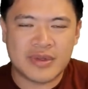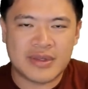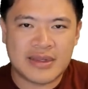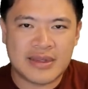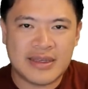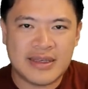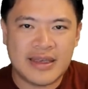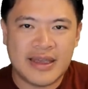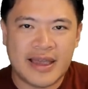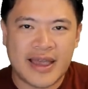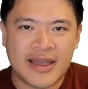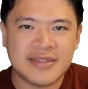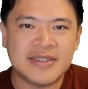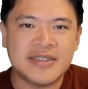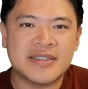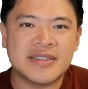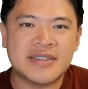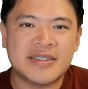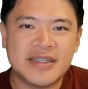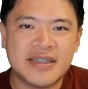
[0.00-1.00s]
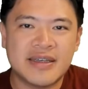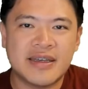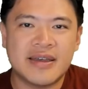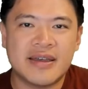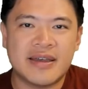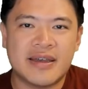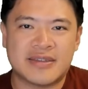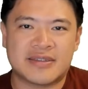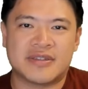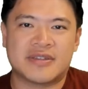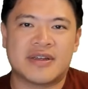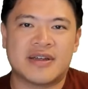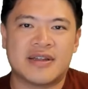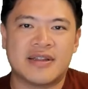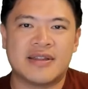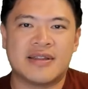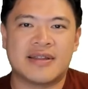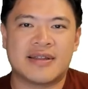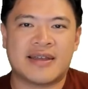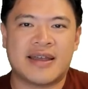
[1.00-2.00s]
the SEC is going
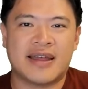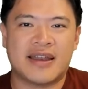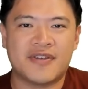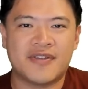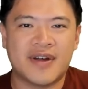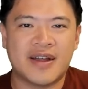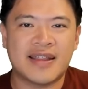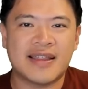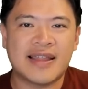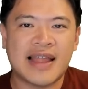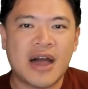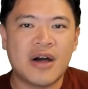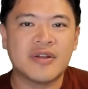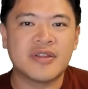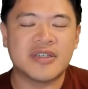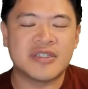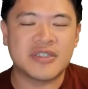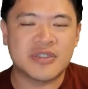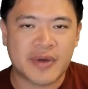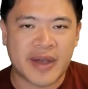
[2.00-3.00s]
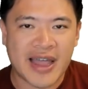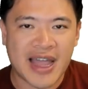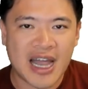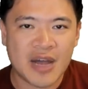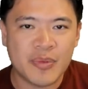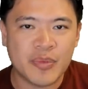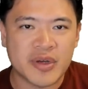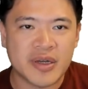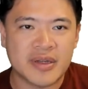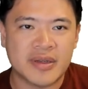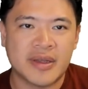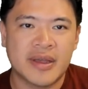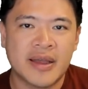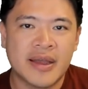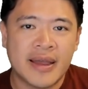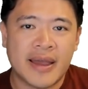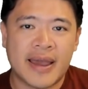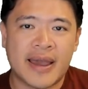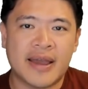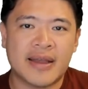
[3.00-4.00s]
to kind of allow this to happen
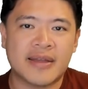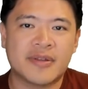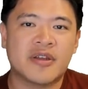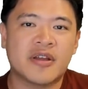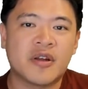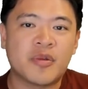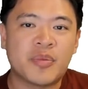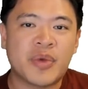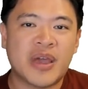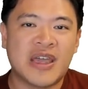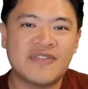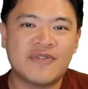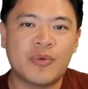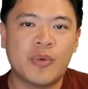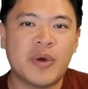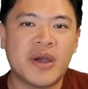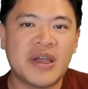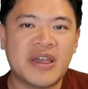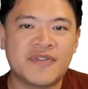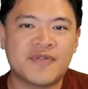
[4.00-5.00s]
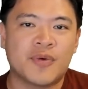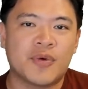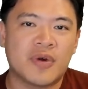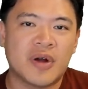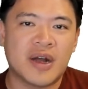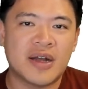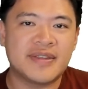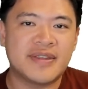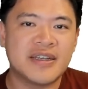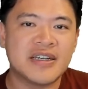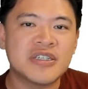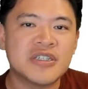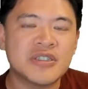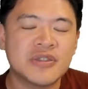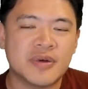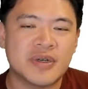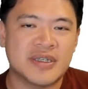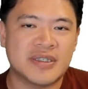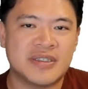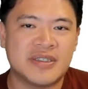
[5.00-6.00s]
and going to pave way for
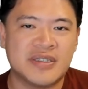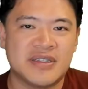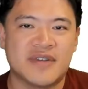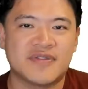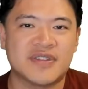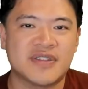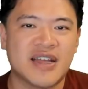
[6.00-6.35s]
additional ETFs.